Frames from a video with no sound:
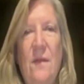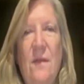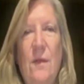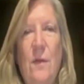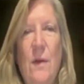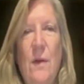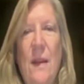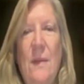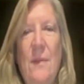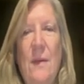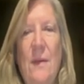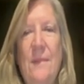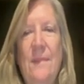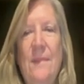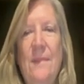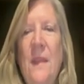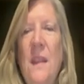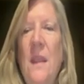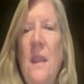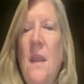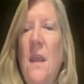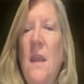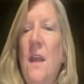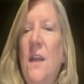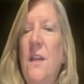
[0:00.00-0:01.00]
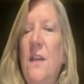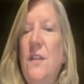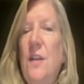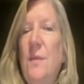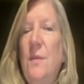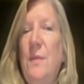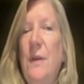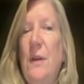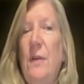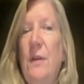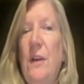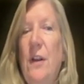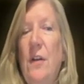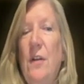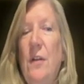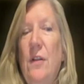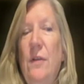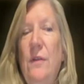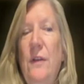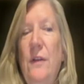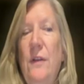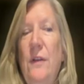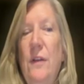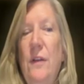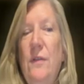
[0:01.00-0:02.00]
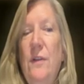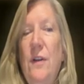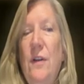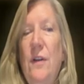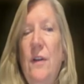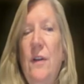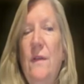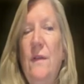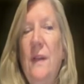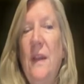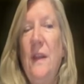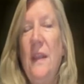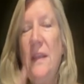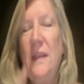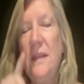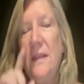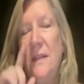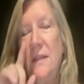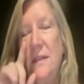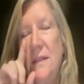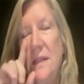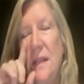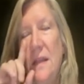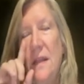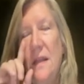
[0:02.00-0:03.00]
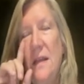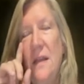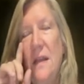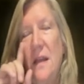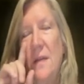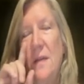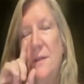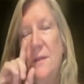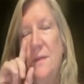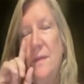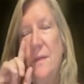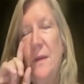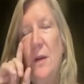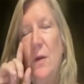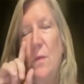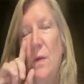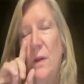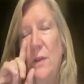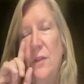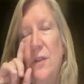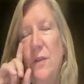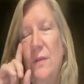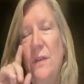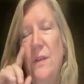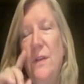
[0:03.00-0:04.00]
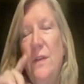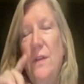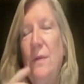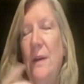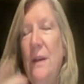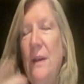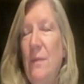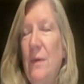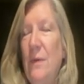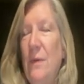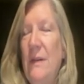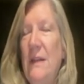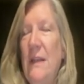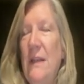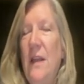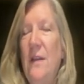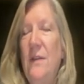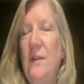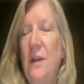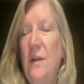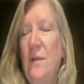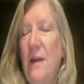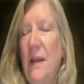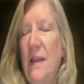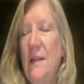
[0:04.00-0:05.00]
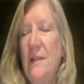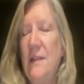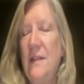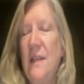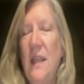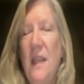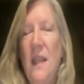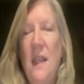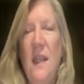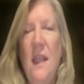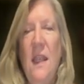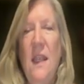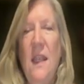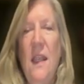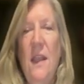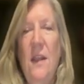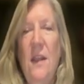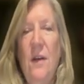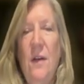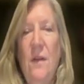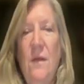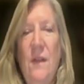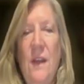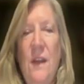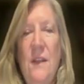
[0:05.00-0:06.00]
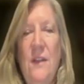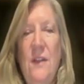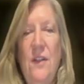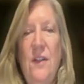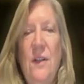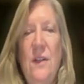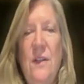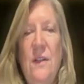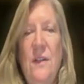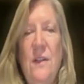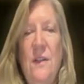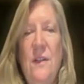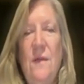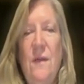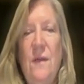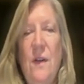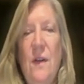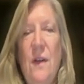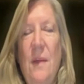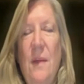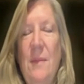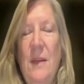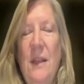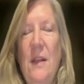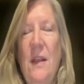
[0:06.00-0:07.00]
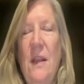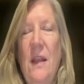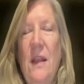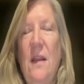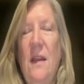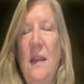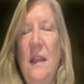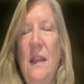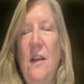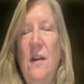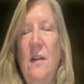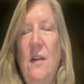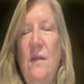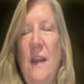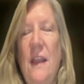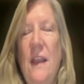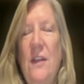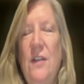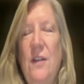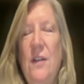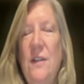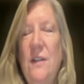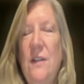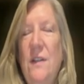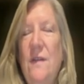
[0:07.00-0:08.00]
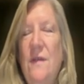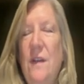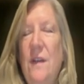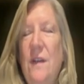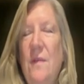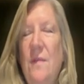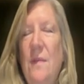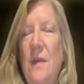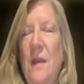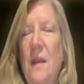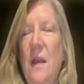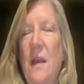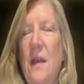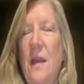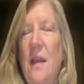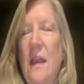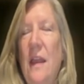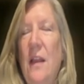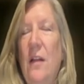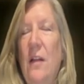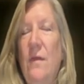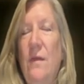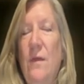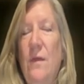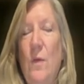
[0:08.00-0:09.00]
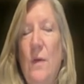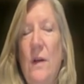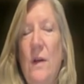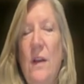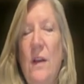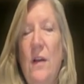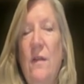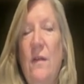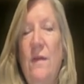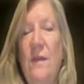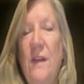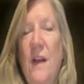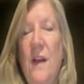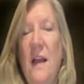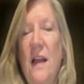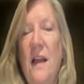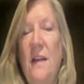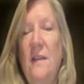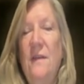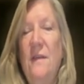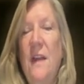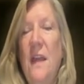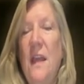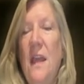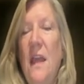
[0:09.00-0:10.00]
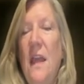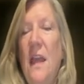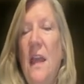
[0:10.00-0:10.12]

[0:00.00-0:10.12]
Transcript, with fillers: the foramen superior cluneal nerve is uh, comes from l1 2 and 3 but we now know has interventions from I mean uh, innervations from uh, L4 and L5.